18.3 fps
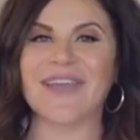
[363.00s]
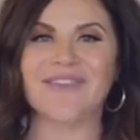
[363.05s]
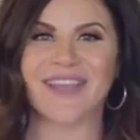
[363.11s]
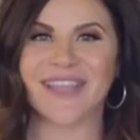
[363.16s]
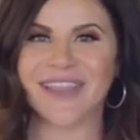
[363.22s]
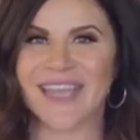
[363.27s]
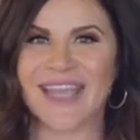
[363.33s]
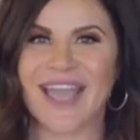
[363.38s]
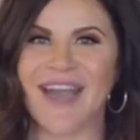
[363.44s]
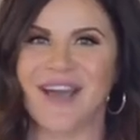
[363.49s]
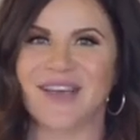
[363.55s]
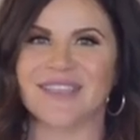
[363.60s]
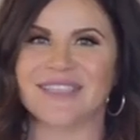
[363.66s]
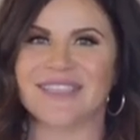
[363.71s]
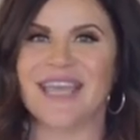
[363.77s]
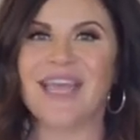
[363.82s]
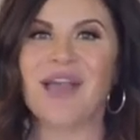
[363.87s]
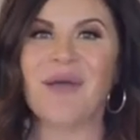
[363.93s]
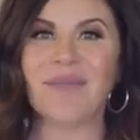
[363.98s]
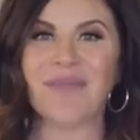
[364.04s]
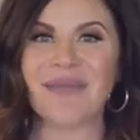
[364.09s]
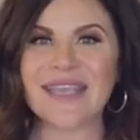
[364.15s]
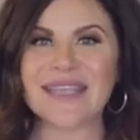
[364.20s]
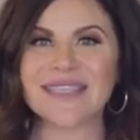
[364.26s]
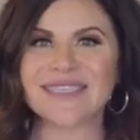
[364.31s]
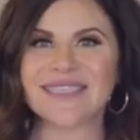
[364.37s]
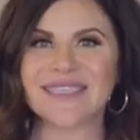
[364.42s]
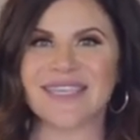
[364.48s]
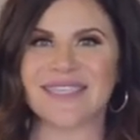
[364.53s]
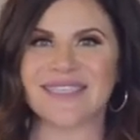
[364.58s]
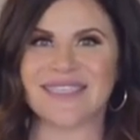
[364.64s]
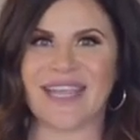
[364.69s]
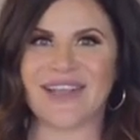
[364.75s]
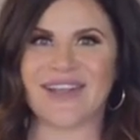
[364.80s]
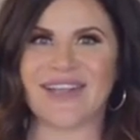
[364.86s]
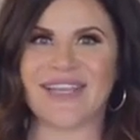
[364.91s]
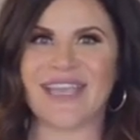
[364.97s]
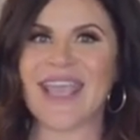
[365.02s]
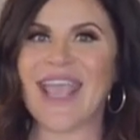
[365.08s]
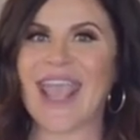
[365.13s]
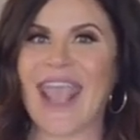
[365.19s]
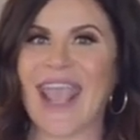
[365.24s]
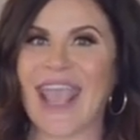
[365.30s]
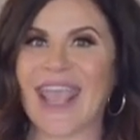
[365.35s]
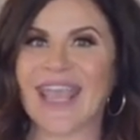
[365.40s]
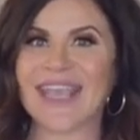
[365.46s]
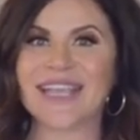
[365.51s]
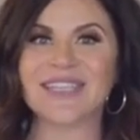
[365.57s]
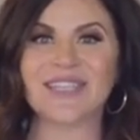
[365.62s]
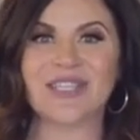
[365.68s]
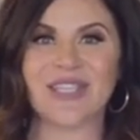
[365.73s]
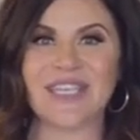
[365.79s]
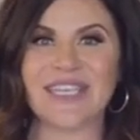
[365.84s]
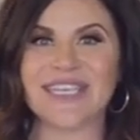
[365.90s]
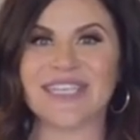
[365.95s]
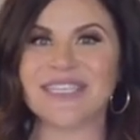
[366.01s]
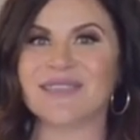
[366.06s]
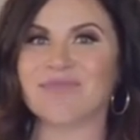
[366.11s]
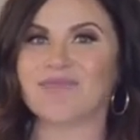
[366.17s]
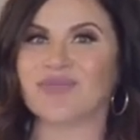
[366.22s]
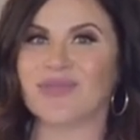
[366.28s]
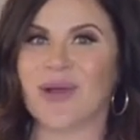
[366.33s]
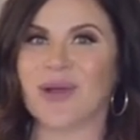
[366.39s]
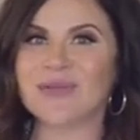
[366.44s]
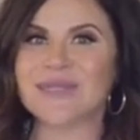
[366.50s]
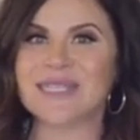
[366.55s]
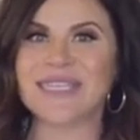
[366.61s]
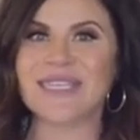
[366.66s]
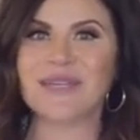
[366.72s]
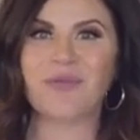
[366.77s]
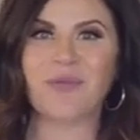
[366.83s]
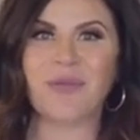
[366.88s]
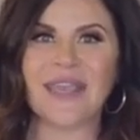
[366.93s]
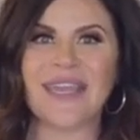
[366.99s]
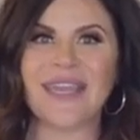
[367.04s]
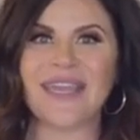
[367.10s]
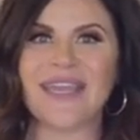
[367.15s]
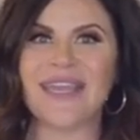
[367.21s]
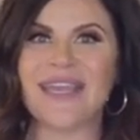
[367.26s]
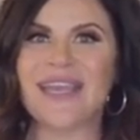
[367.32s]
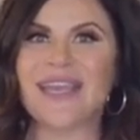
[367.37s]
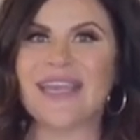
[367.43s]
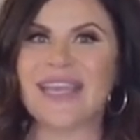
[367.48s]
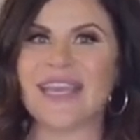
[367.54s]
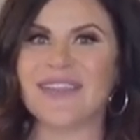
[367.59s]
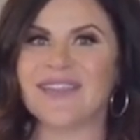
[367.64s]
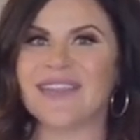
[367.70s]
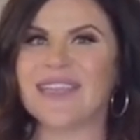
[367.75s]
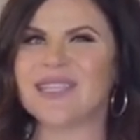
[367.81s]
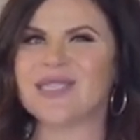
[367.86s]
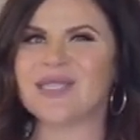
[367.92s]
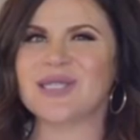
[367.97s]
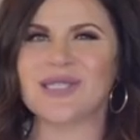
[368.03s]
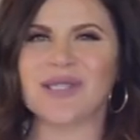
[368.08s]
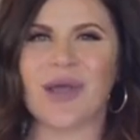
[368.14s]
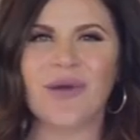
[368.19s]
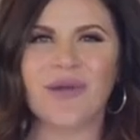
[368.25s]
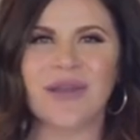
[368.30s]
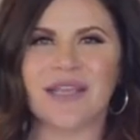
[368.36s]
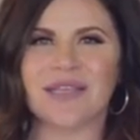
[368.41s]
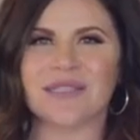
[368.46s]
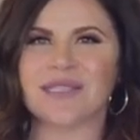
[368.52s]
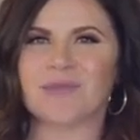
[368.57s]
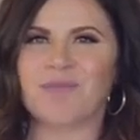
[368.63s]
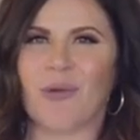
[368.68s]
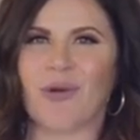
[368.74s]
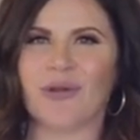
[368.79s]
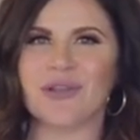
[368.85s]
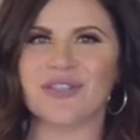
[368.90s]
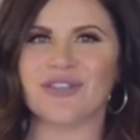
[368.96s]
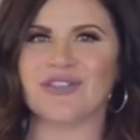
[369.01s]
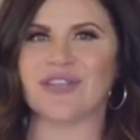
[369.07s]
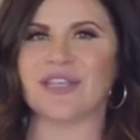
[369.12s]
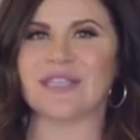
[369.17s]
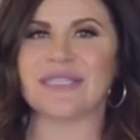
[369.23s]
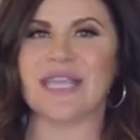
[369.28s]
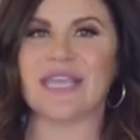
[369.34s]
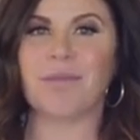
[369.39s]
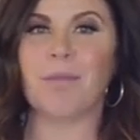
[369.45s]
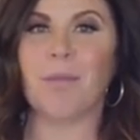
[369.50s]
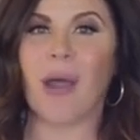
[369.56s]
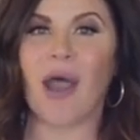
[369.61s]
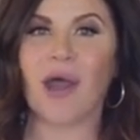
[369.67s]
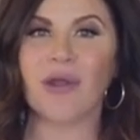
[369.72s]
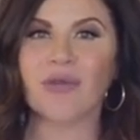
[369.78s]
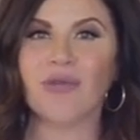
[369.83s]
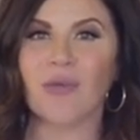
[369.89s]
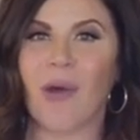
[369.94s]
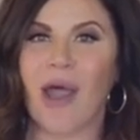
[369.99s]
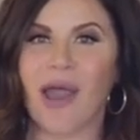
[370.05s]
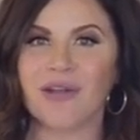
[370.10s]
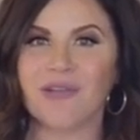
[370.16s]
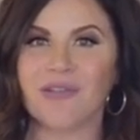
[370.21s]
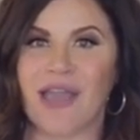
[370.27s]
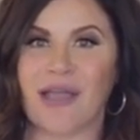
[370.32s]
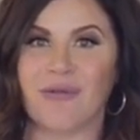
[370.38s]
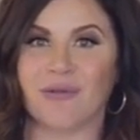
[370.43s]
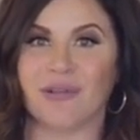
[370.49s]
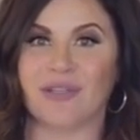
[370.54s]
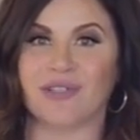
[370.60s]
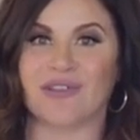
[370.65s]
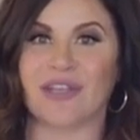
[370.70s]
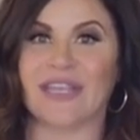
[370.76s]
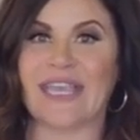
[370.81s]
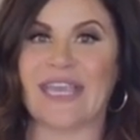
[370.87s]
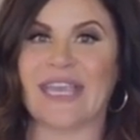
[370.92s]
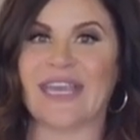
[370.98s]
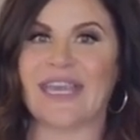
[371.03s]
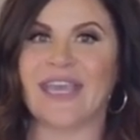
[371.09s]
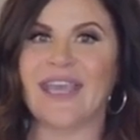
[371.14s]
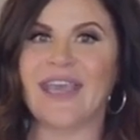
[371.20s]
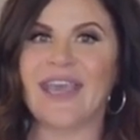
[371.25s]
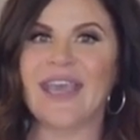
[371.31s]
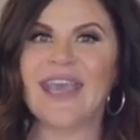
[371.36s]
everything else. Meats, dairy, egg, cheese, protein, wheat, even these sodas, sports drinks, and bottled water that we're drinking.